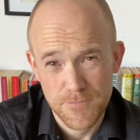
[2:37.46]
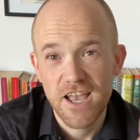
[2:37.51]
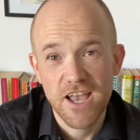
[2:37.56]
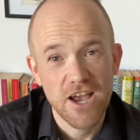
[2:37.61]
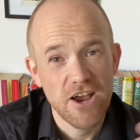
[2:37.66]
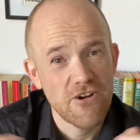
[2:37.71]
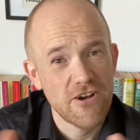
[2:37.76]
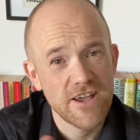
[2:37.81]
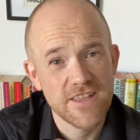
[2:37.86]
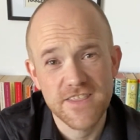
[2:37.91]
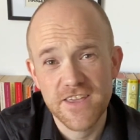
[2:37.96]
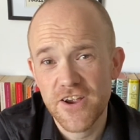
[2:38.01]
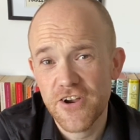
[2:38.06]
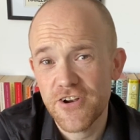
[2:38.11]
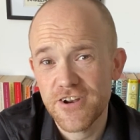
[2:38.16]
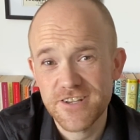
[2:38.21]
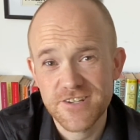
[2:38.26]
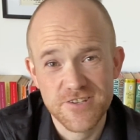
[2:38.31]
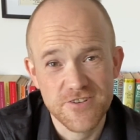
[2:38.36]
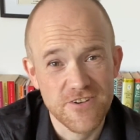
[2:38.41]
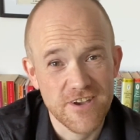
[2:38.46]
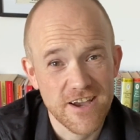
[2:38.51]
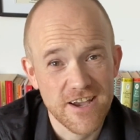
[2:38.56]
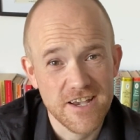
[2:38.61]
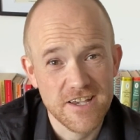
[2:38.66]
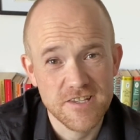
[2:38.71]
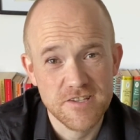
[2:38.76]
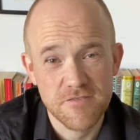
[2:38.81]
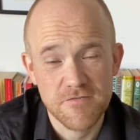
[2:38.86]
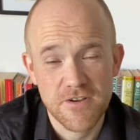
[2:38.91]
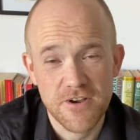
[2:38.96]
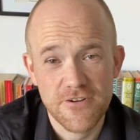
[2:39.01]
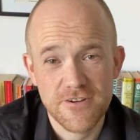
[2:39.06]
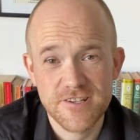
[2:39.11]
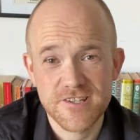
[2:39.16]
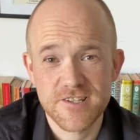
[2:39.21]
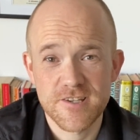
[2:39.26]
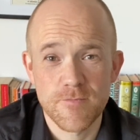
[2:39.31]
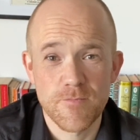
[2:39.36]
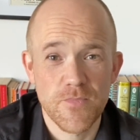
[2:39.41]
All right, there it is, you guys. Very
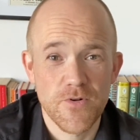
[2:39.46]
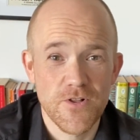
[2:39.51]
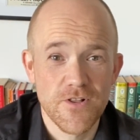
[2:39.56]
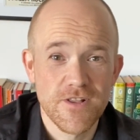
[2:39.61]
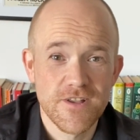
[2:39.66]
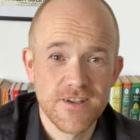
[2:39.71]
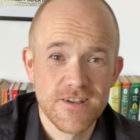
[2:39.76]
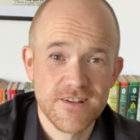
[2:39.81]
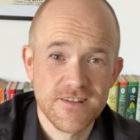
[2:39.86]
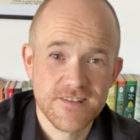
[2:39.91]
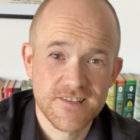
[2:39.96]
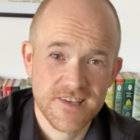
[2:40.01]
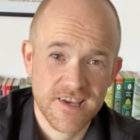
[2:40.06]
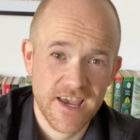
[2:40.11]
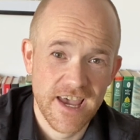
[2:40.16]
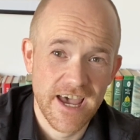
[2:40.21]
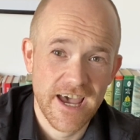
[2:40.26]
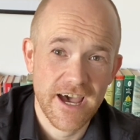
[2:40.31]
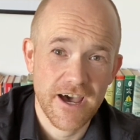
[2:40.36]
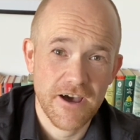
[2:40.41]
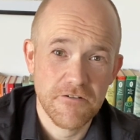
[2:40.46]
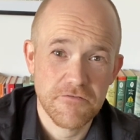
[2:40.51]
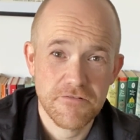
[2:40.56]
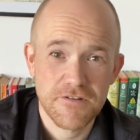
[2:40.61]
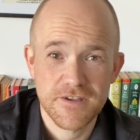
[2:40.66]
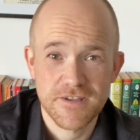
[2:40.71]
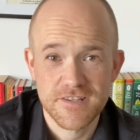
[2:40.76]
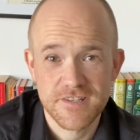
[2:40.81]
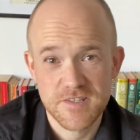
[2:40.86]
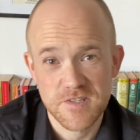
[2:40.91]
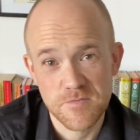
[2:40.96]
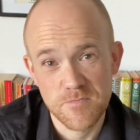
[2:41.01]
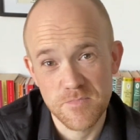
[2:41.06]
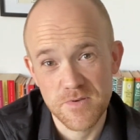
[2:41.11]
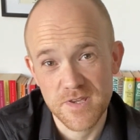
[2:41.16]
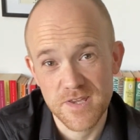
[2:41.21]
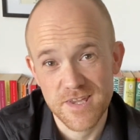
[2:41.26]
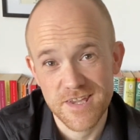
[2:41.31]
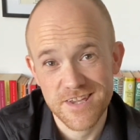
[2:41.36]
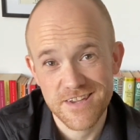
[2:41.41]
simple. To have, to
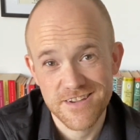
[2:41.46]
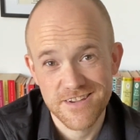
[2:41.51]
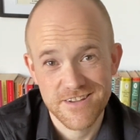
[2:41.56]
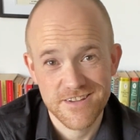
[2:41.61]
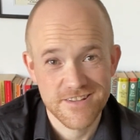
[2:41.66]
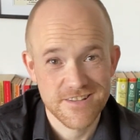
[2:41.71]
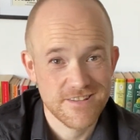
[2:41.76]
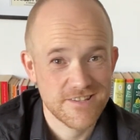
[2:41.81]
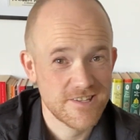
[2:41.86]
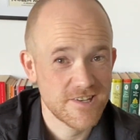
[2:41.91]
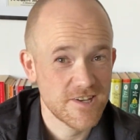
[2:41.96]
be, to